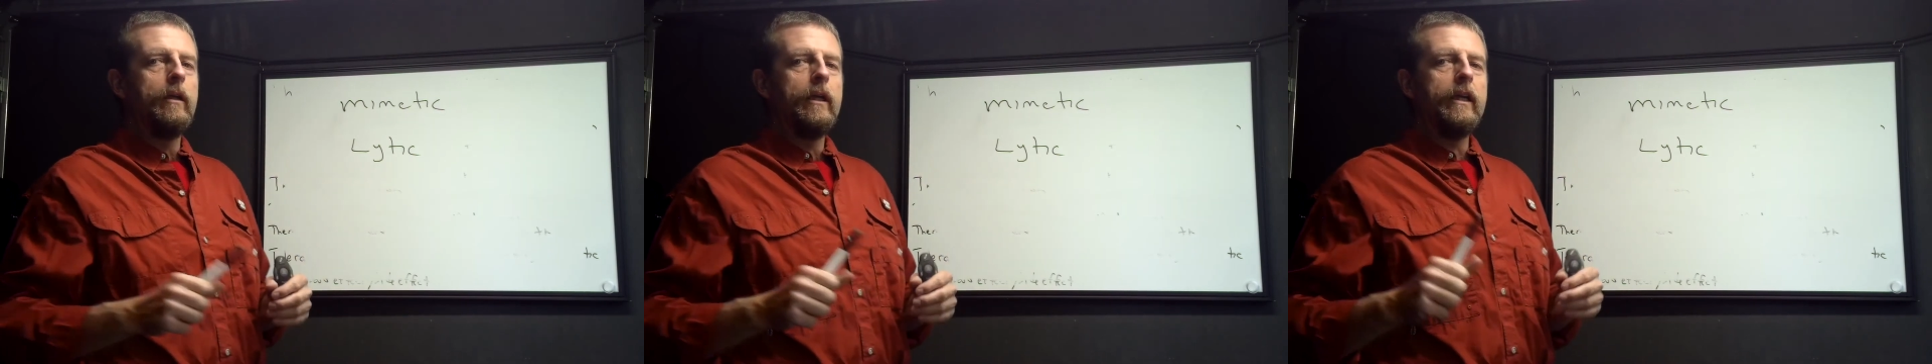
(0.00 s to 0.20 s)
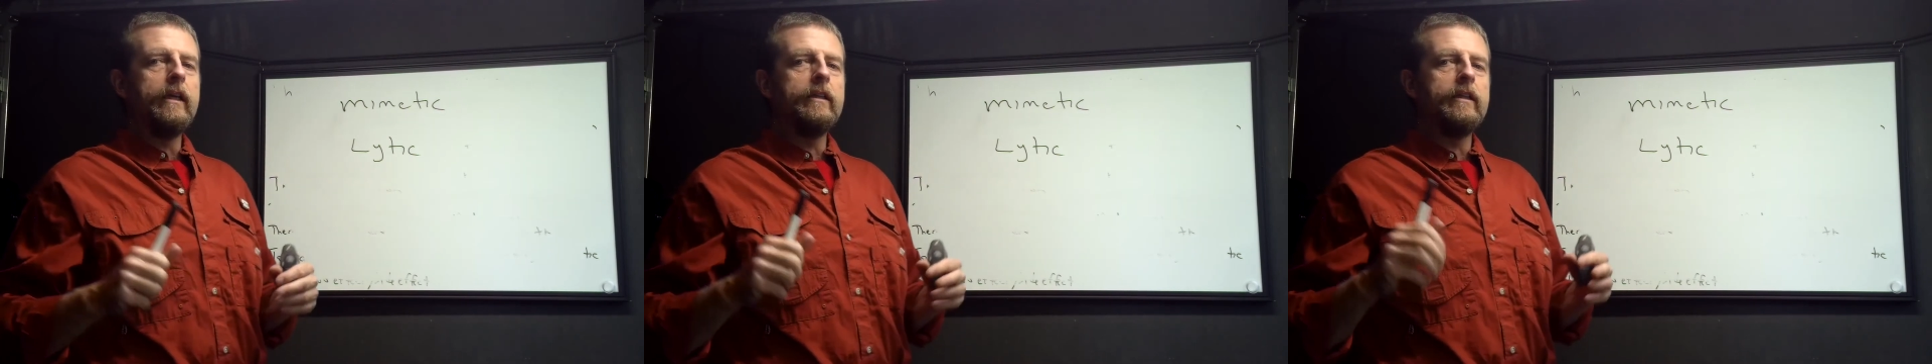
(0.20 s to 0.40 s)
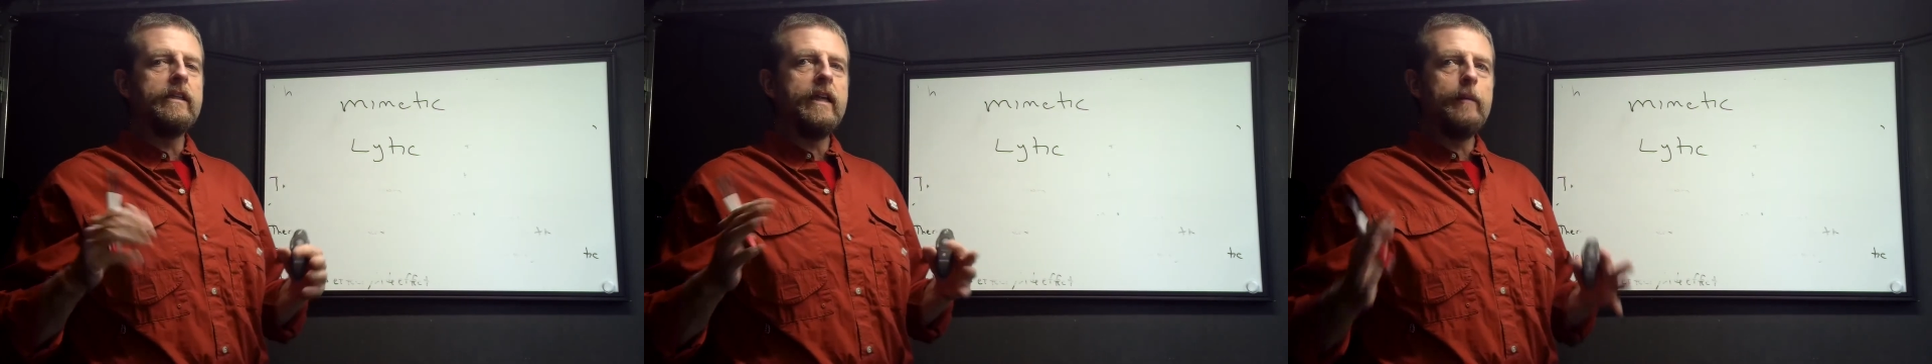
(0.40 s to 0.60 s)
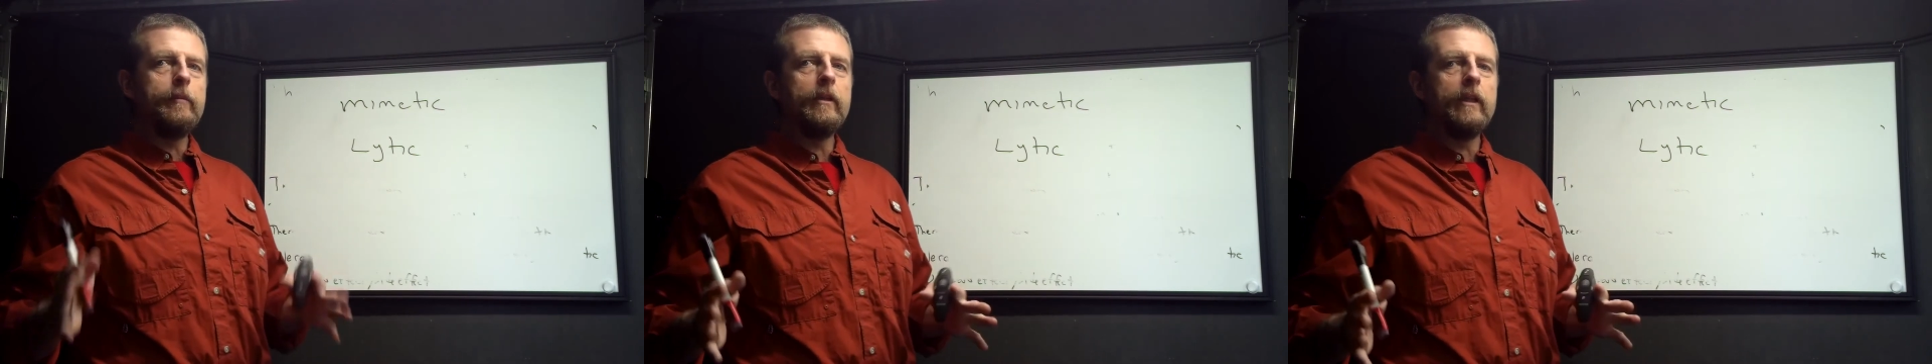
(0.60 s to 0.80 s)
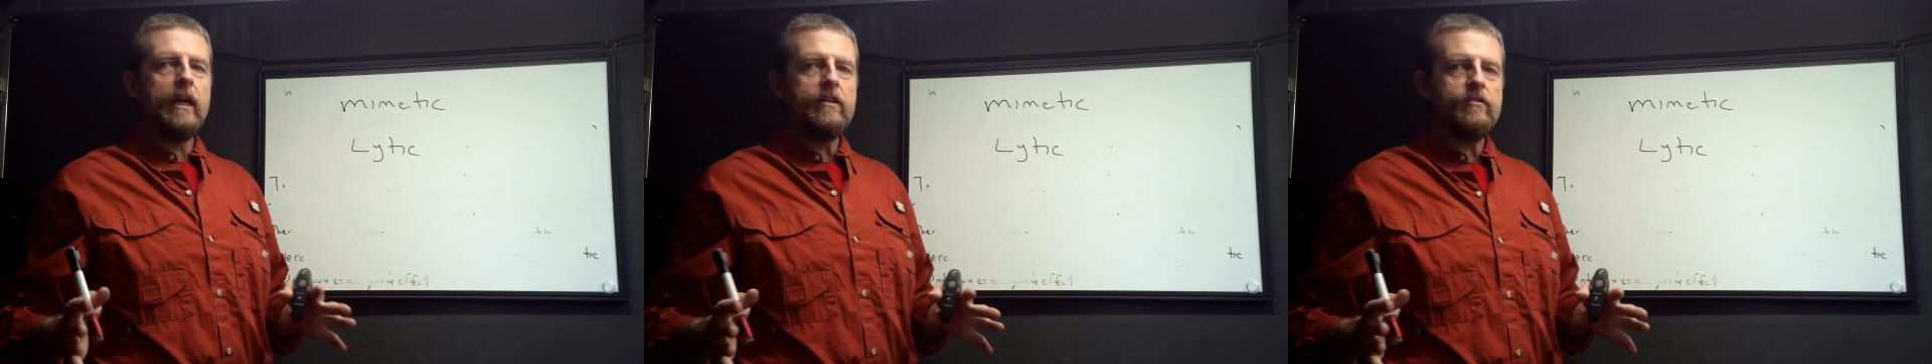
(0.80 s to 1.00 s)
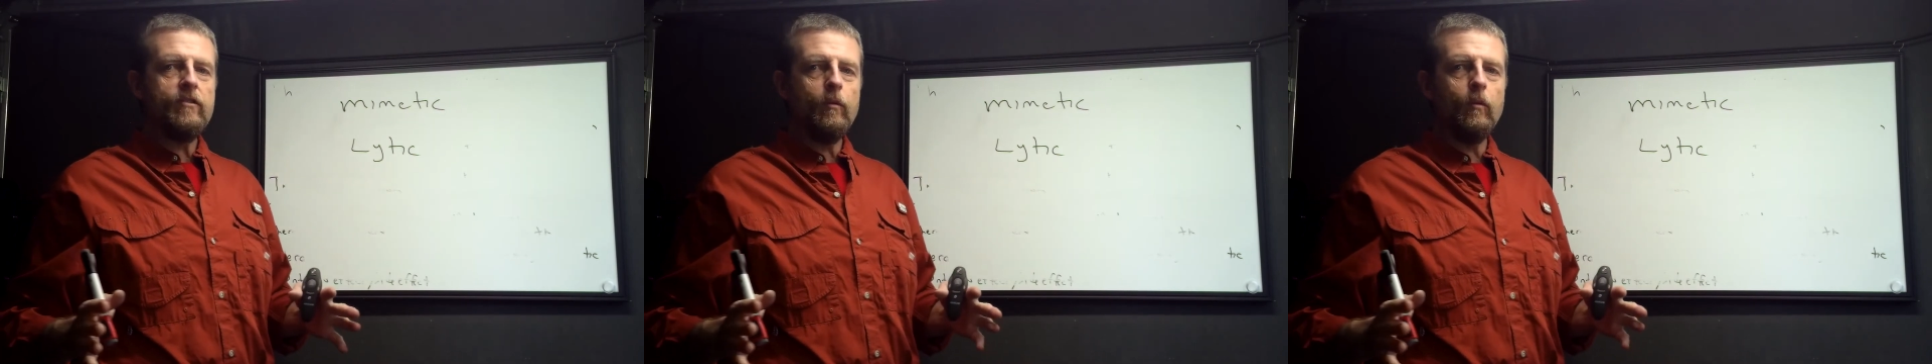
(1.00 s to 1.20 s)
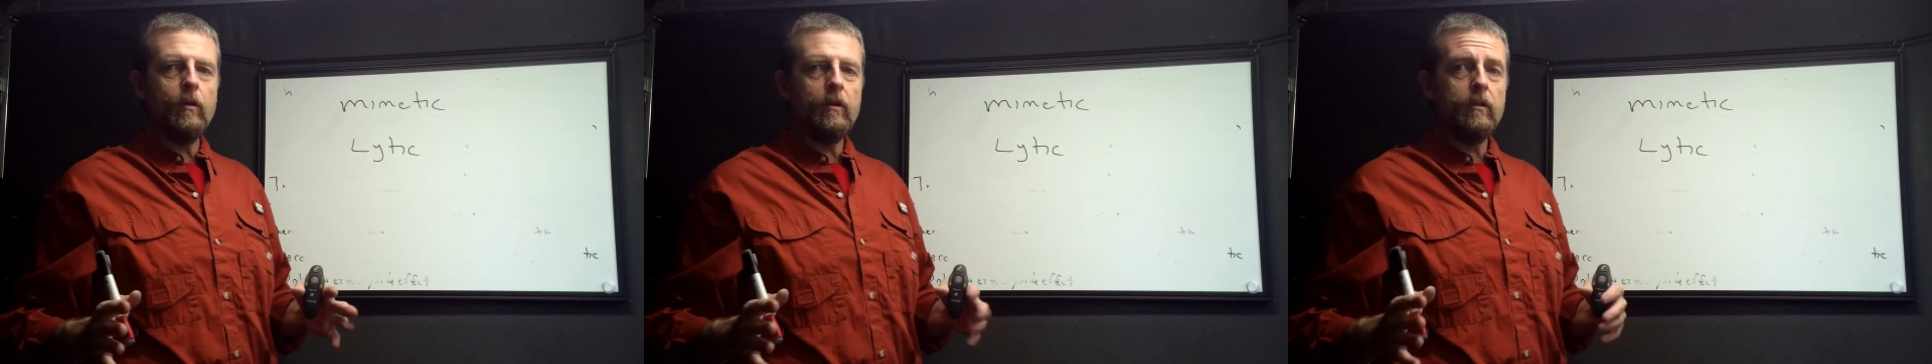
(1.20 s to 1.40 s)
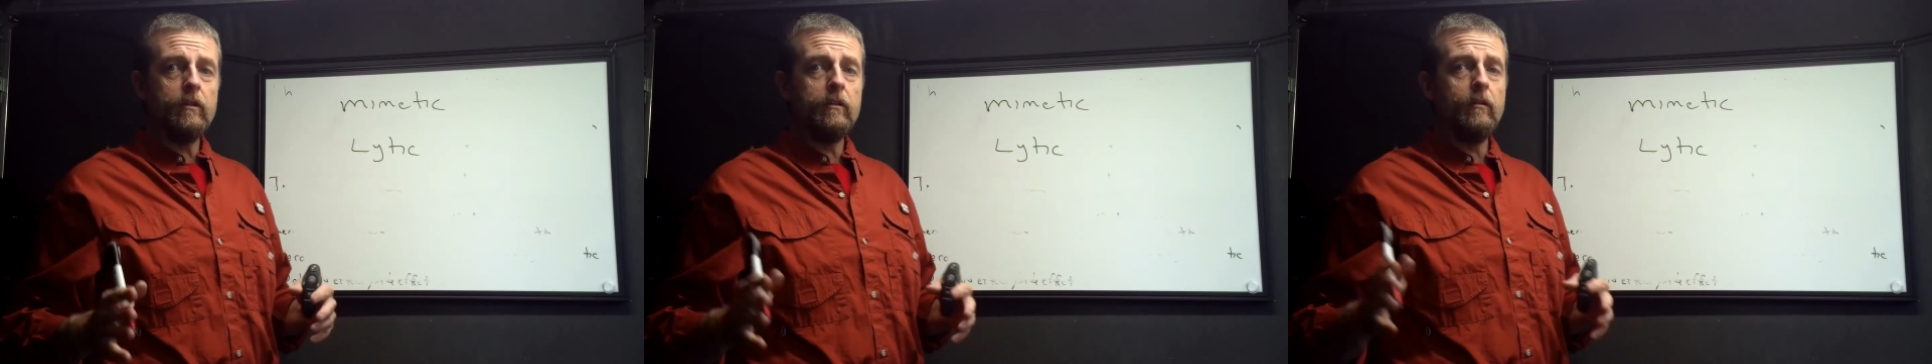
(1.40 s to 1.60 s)
In the nebulizer
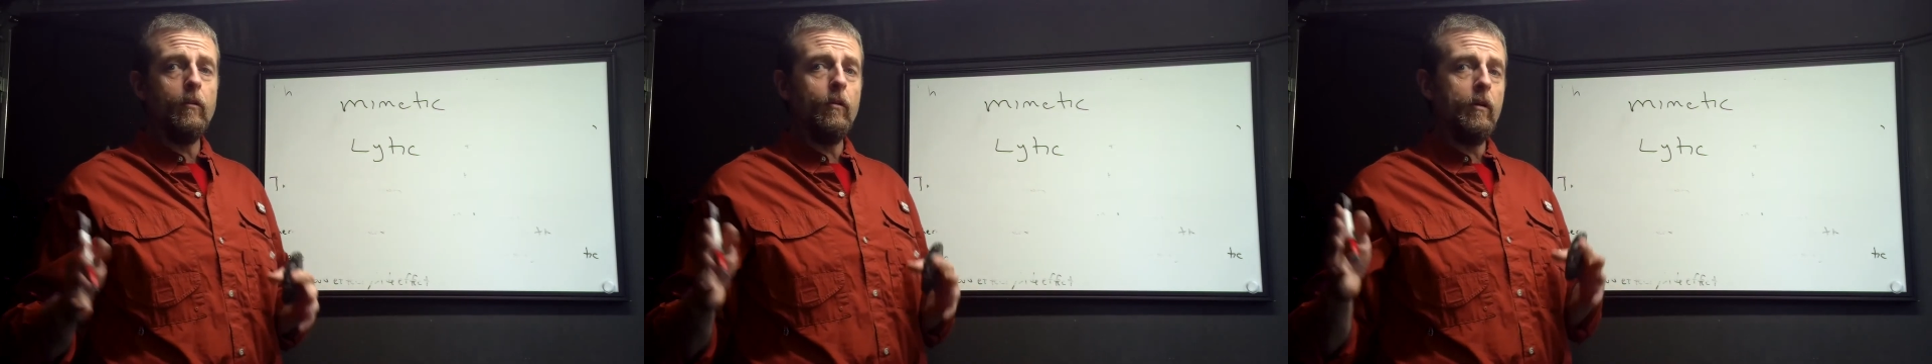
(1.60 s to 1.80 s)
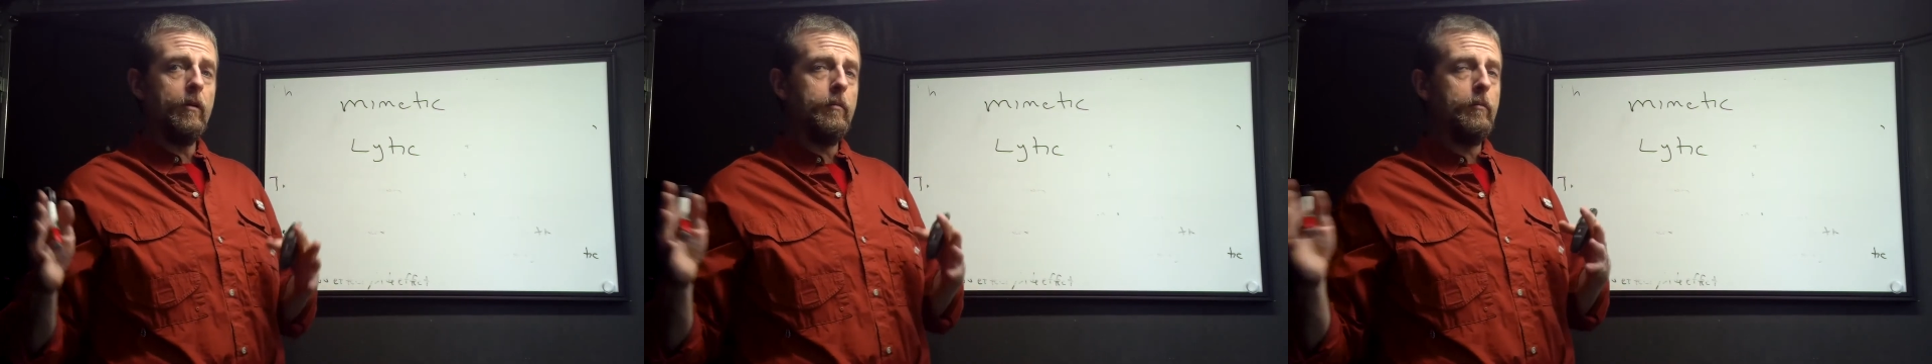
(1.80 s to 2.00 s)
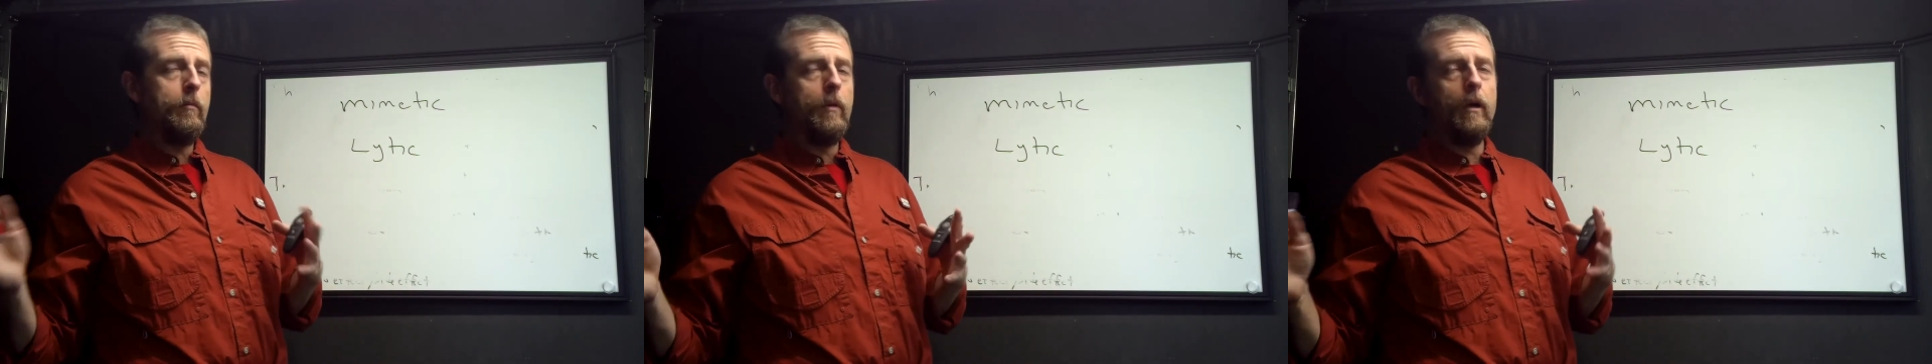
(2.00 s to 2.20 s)
world, or